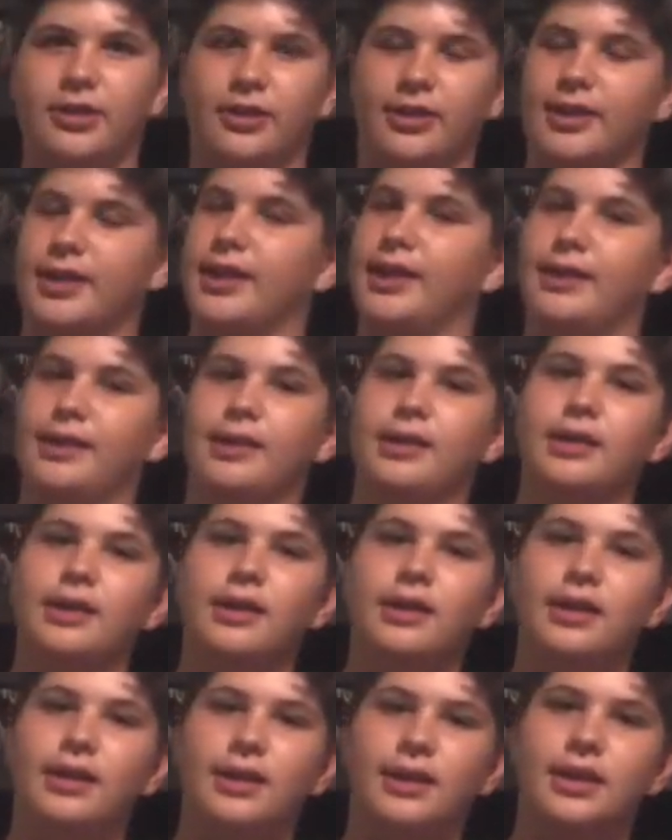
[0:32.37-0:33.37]
Okay,
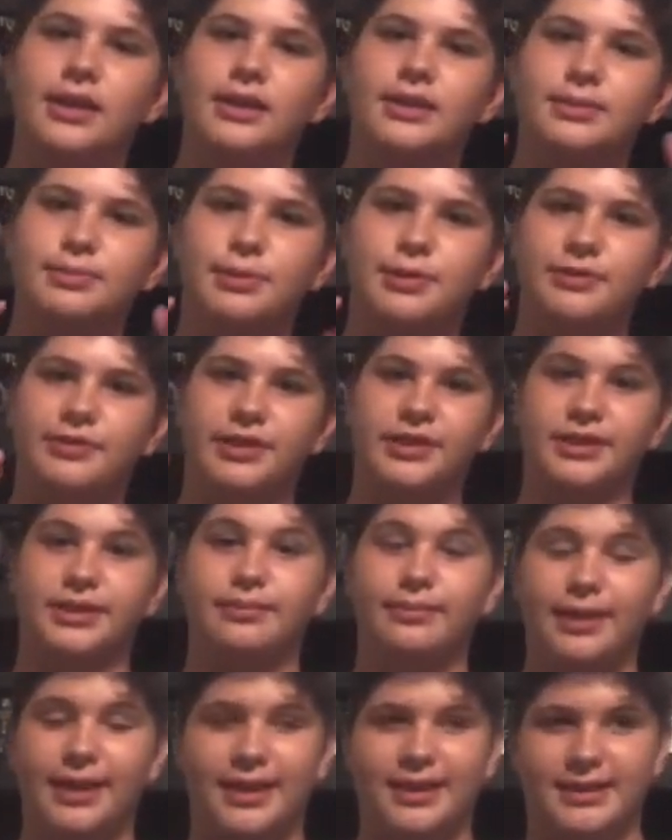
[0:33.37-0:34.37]
this movie is
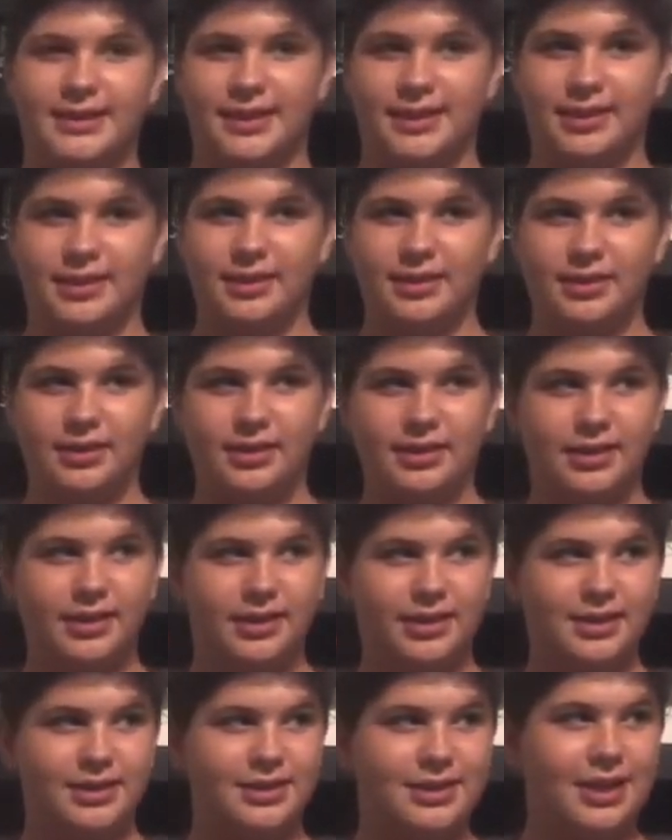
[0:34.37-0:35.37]
amazing.
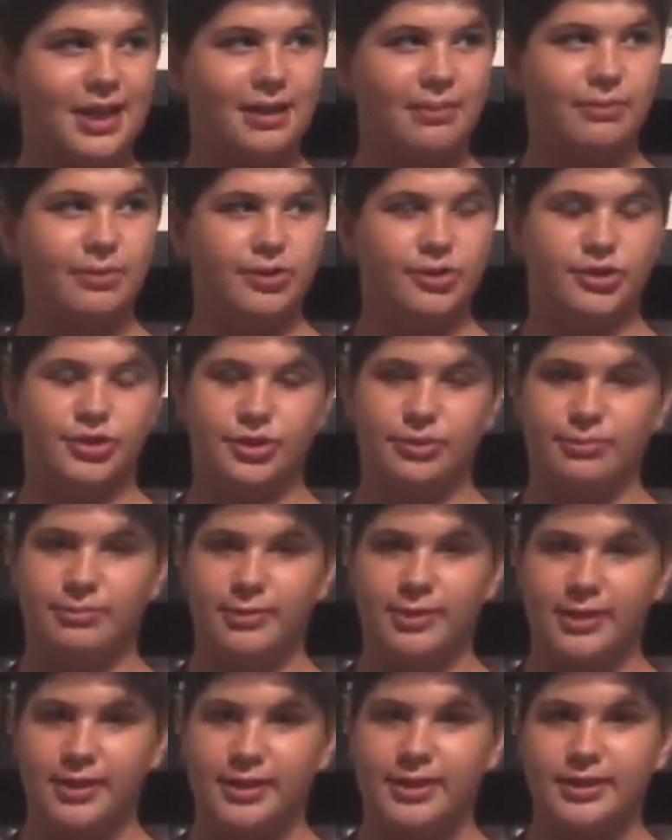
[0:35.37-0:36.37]
The stop motion
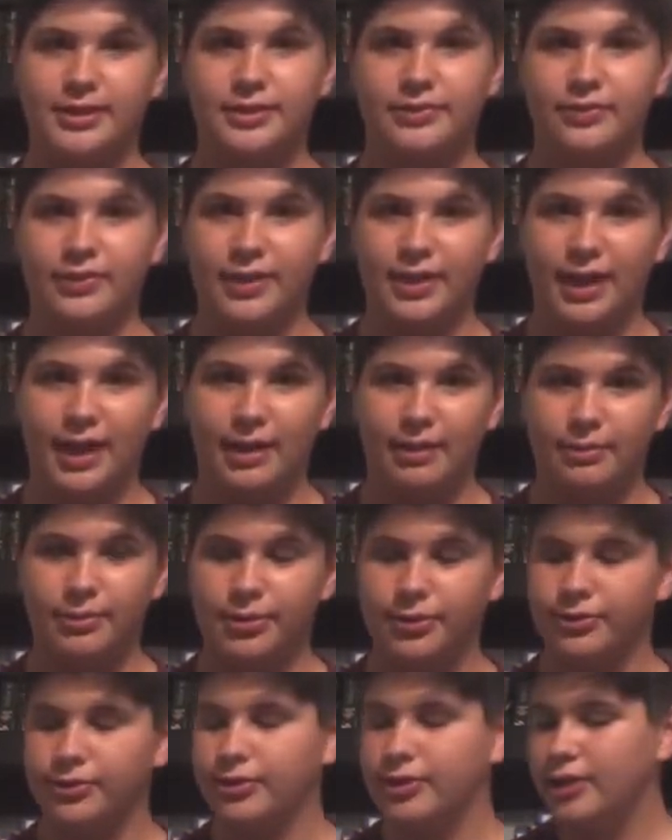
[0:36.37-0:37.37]
work is
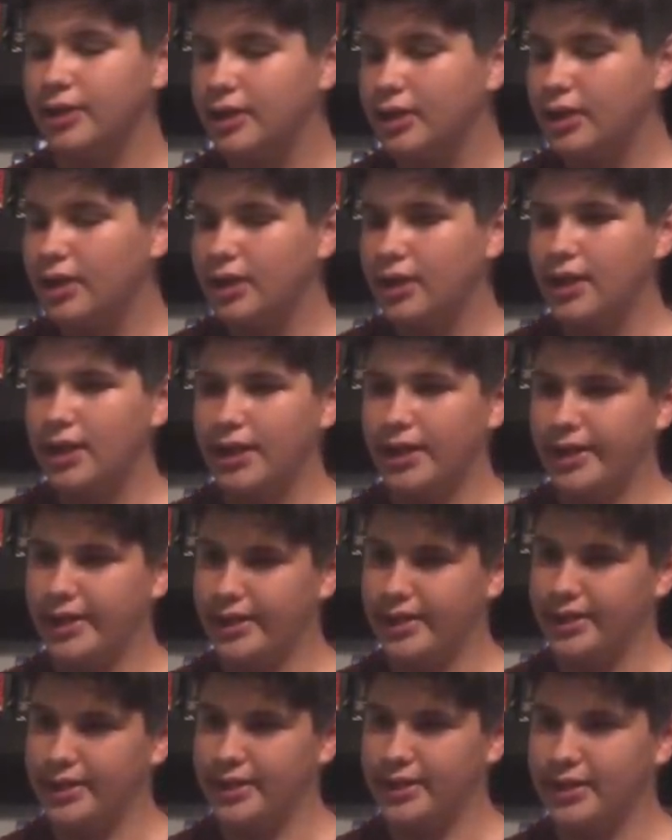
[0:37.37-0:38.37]
phenomenal.
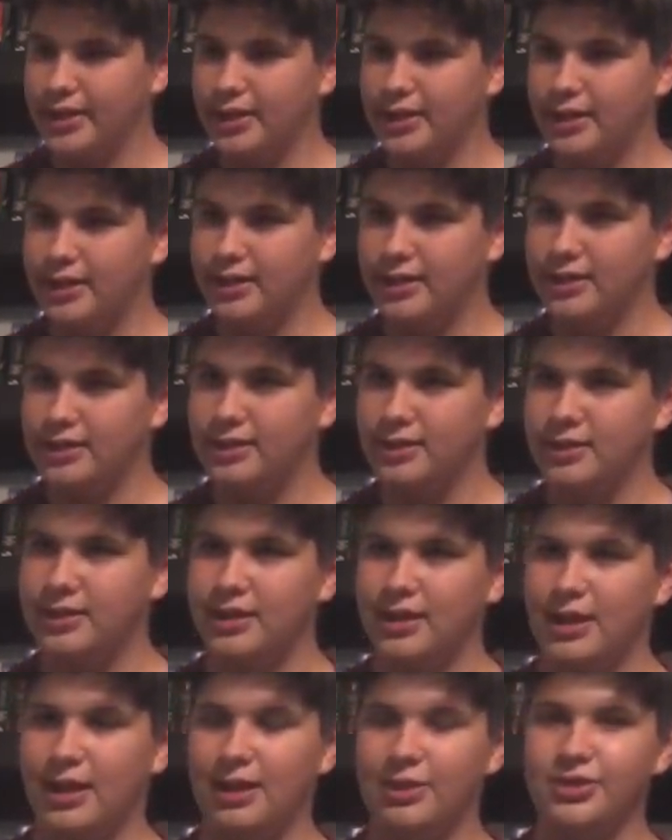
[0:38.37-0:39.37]
And
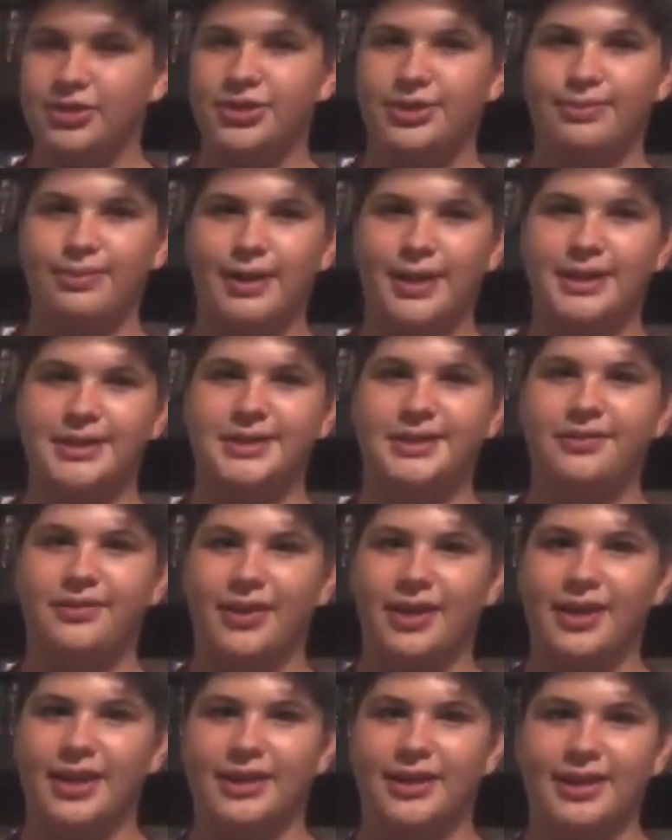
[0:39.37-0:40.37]
I was surprised to
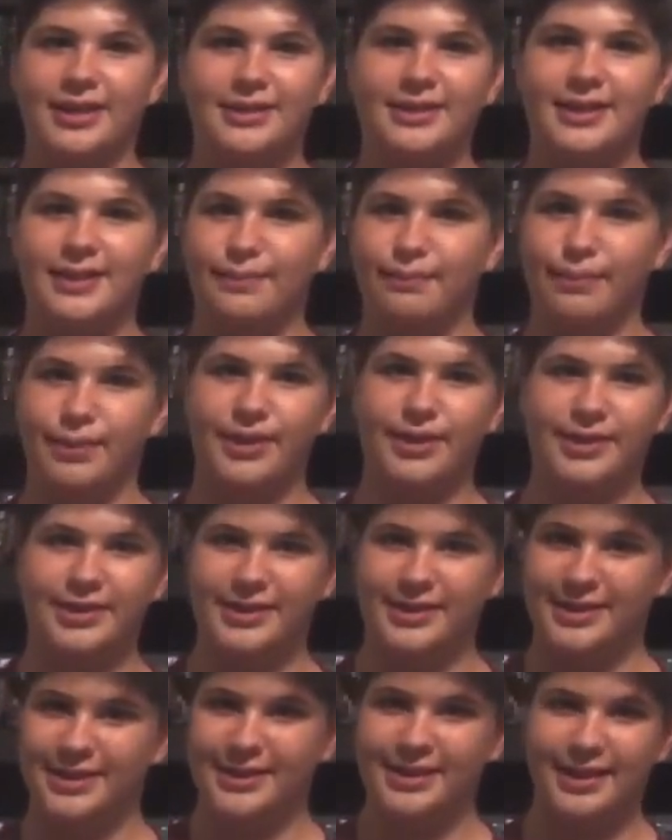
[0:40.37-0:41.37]
find out that Tim
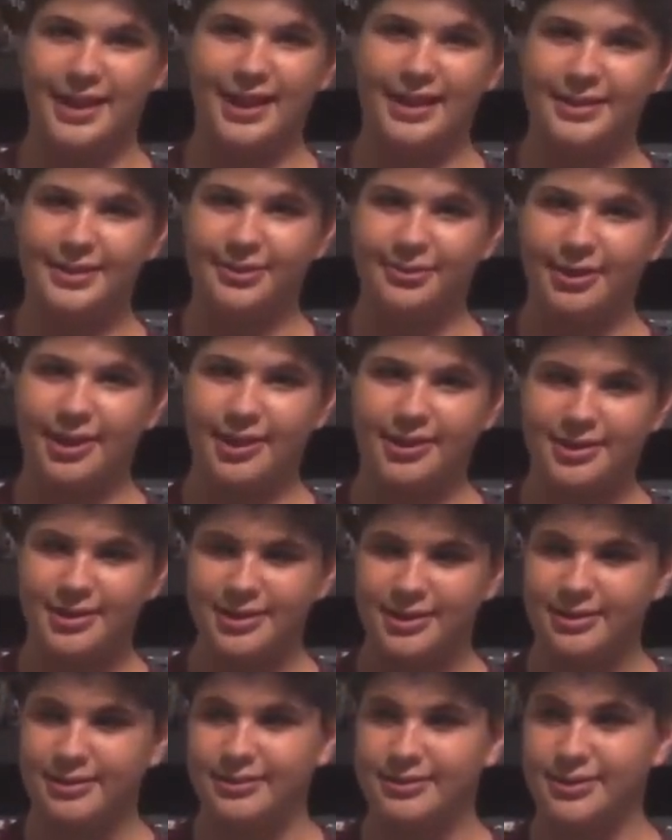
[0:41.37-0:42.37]
Burton did not direct
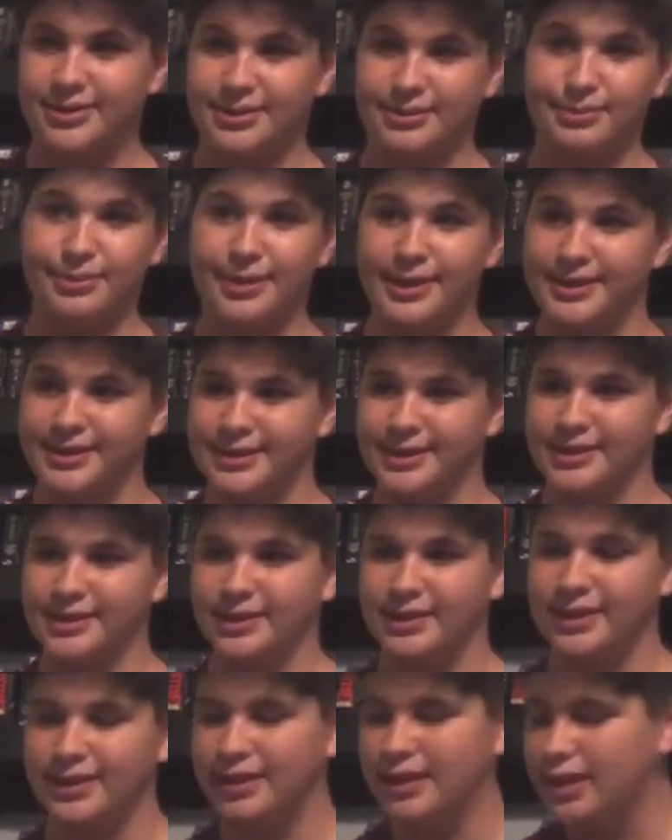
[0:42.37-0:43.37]
it,
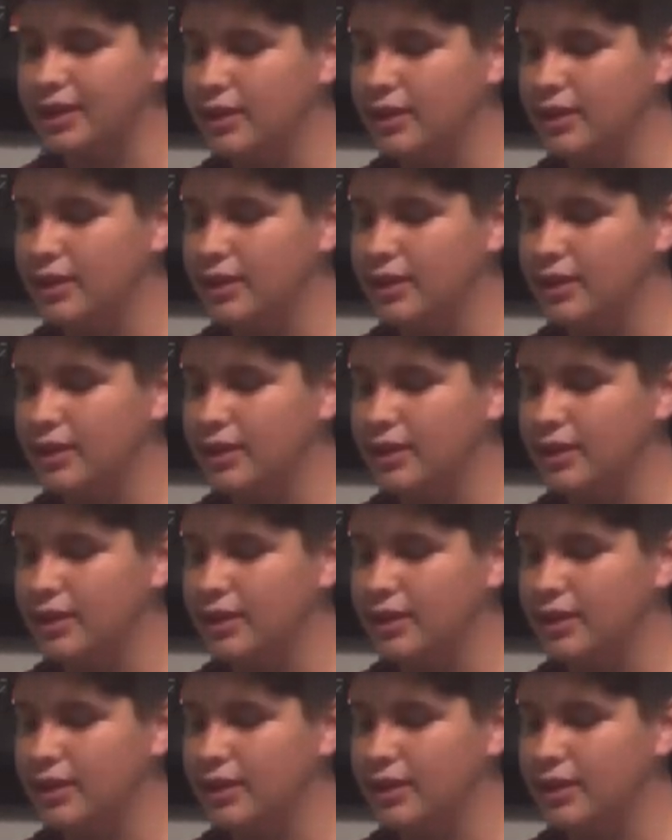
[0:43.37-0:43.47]
surprisingly.